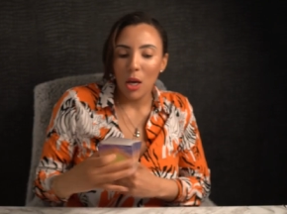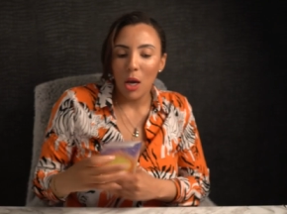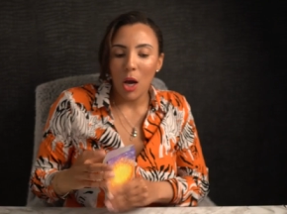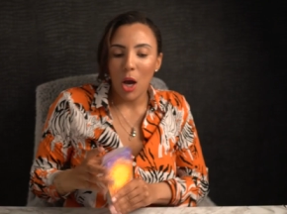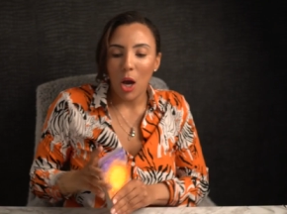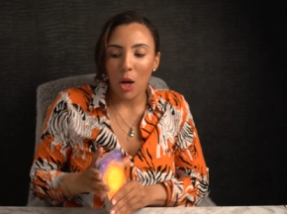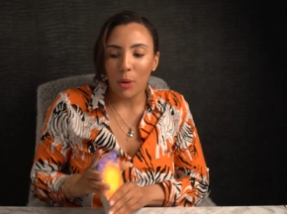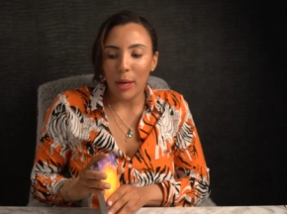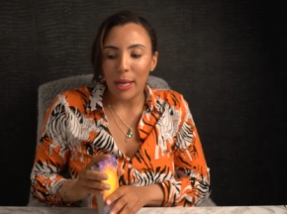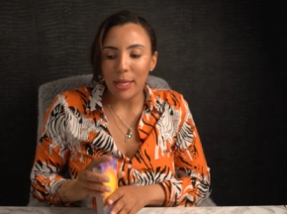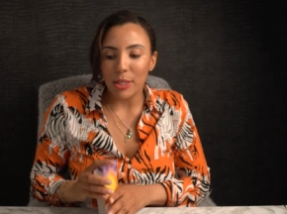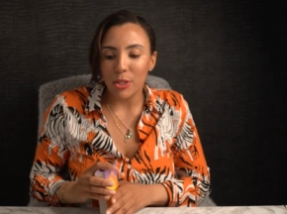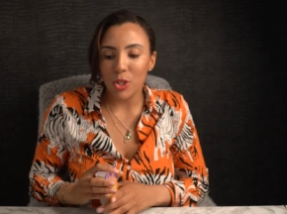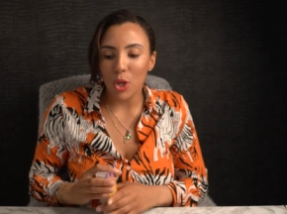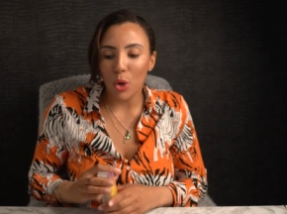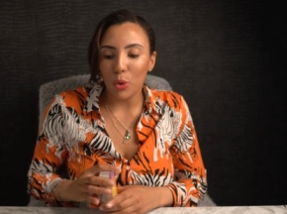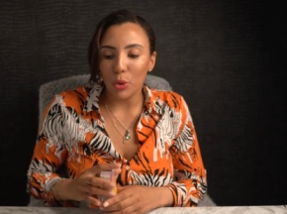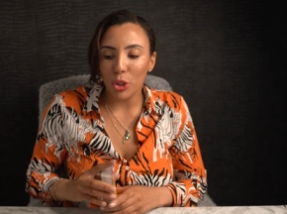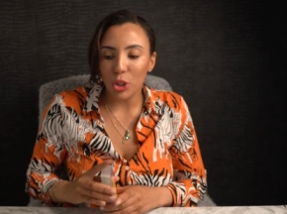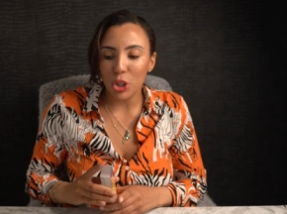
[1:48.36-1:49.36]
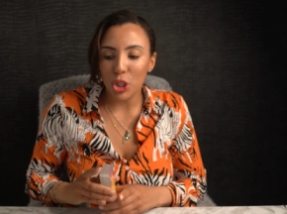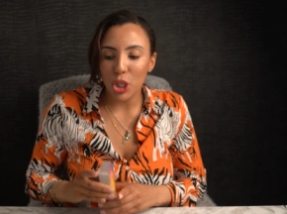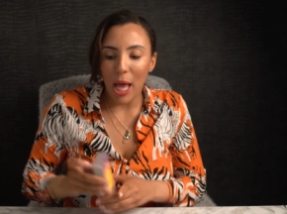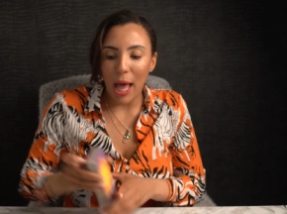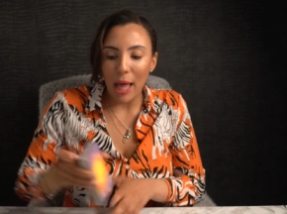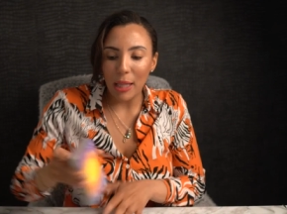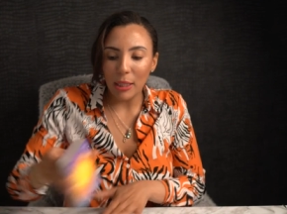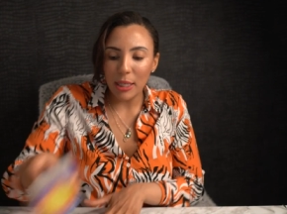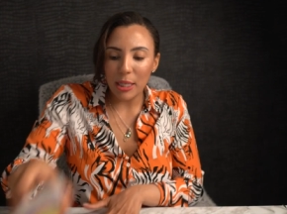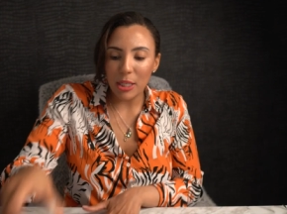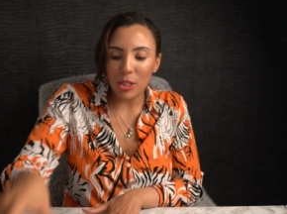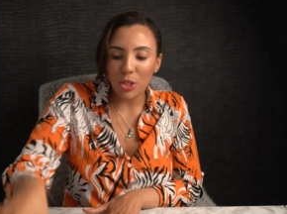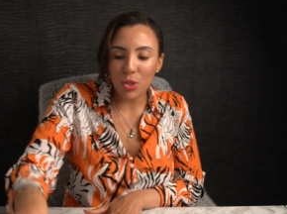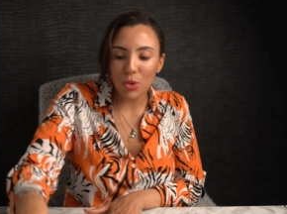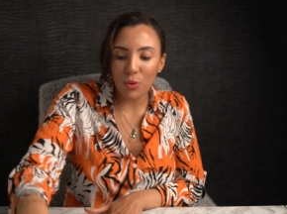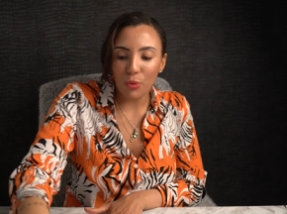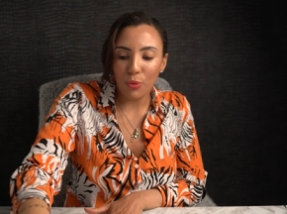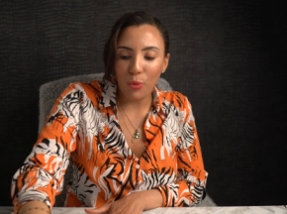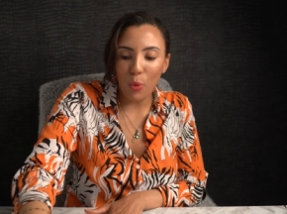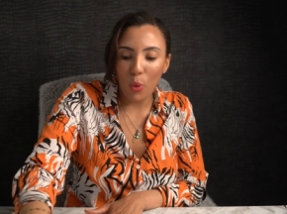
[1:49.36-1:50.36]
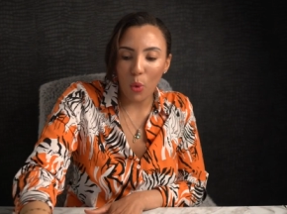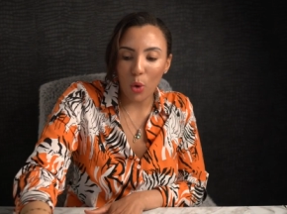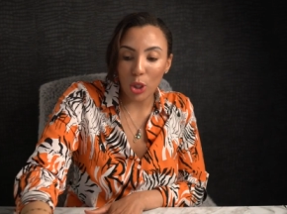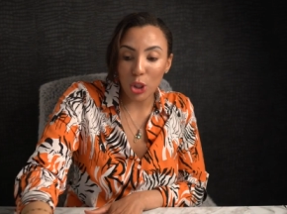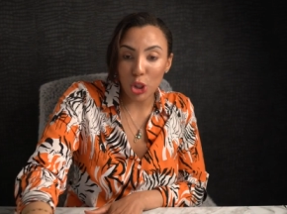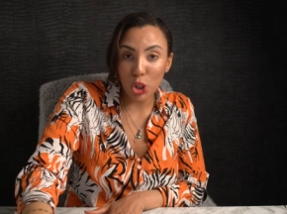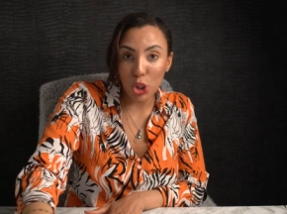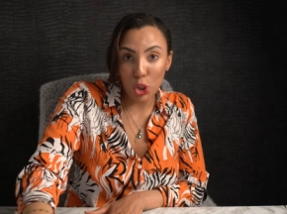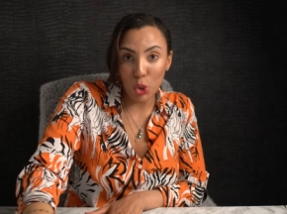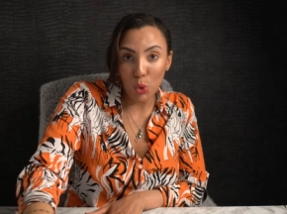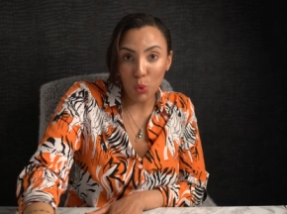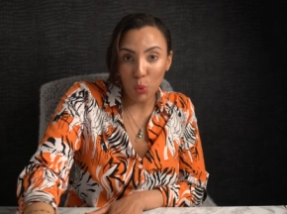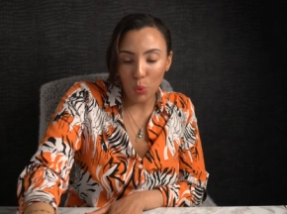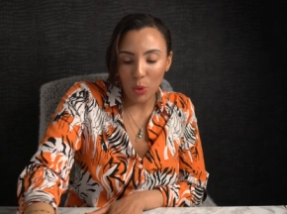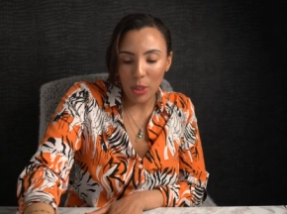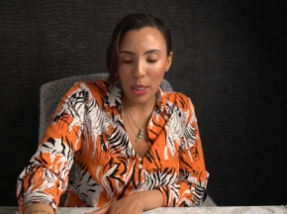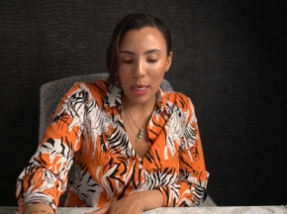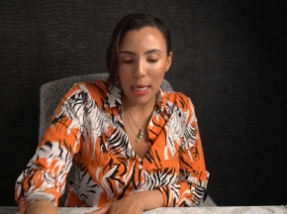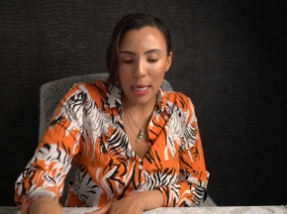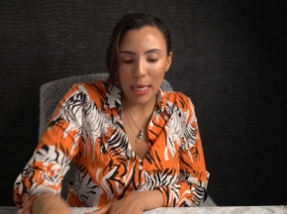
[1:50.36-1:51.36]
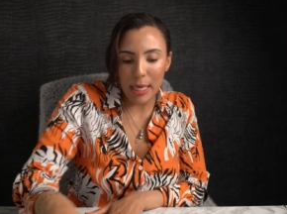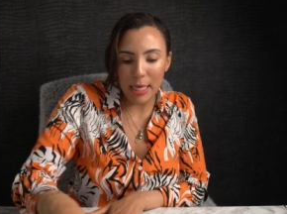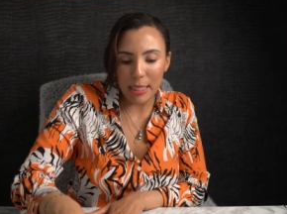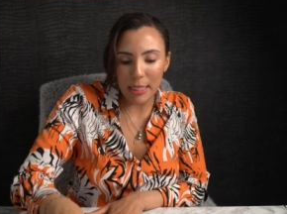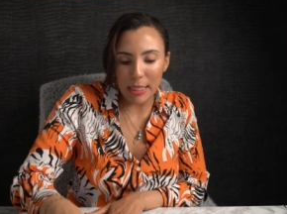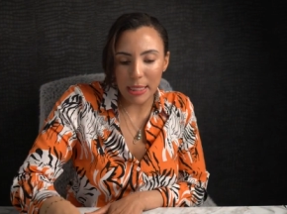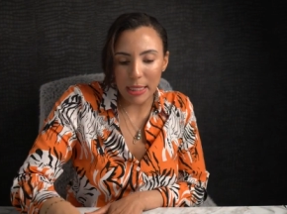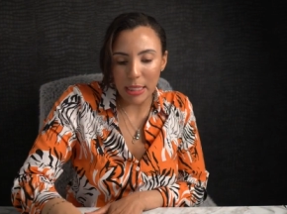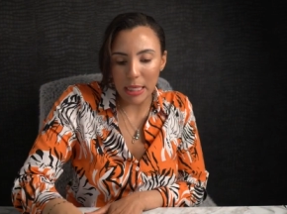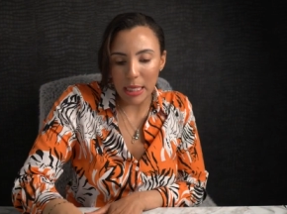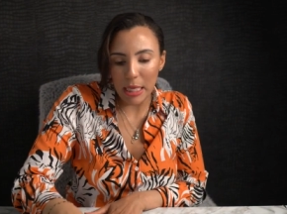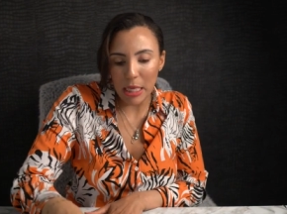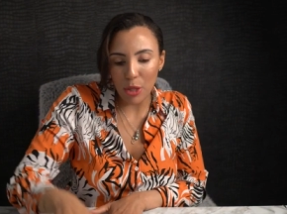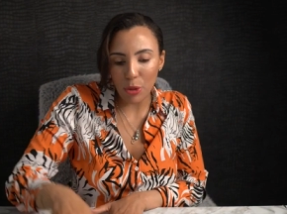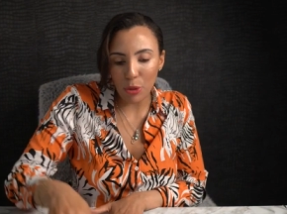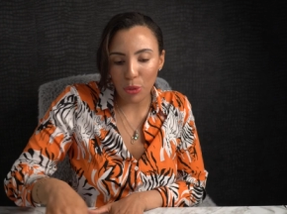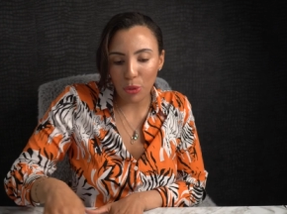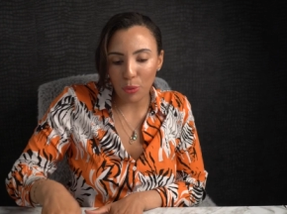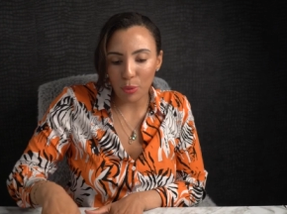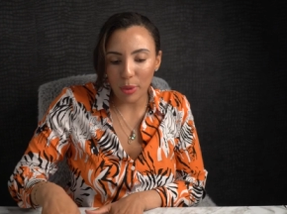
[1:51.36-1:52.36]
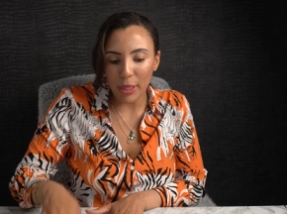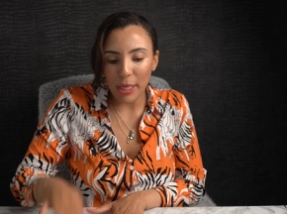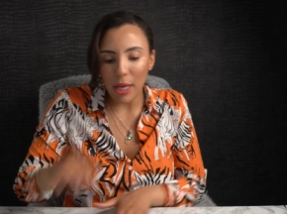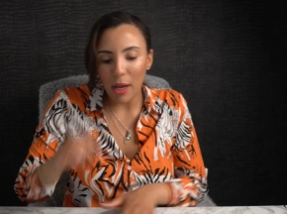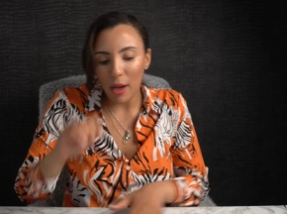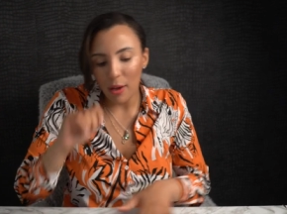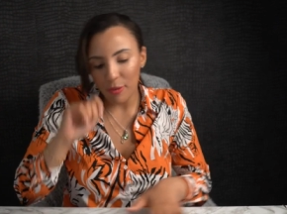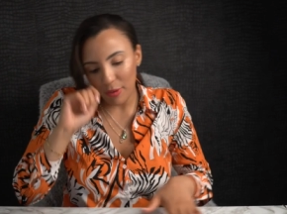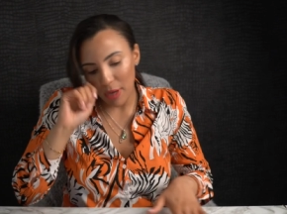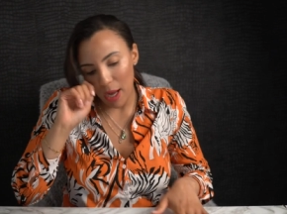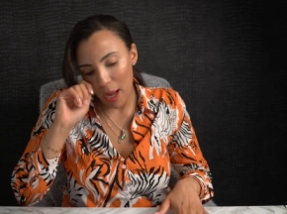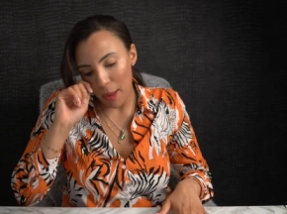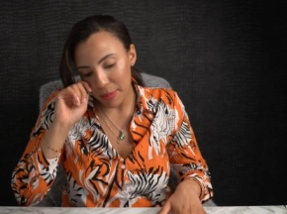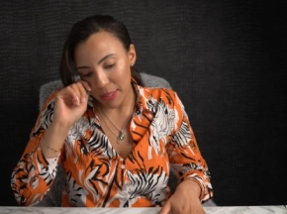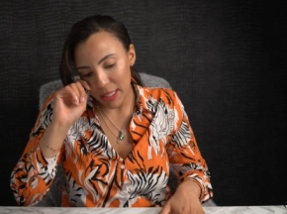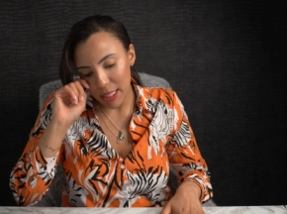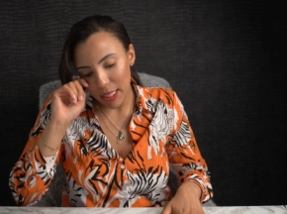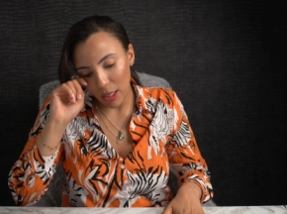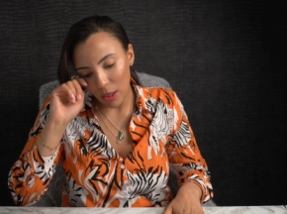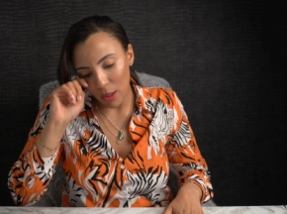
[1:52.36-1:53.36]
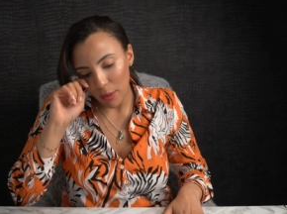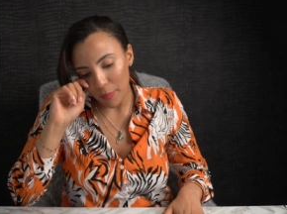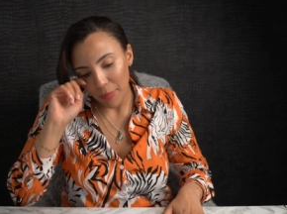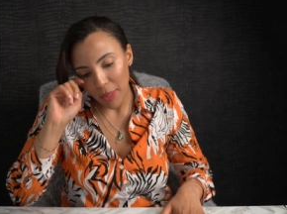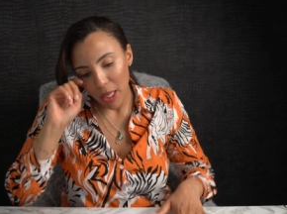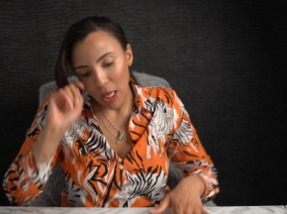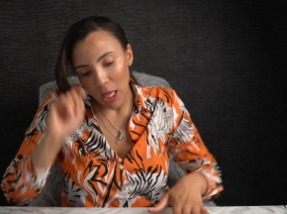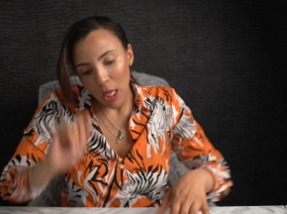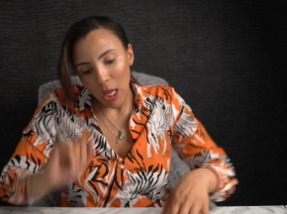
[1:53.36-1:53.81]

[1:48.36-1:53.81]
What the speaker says: All right. So your challenge for June is the Three of Cups here.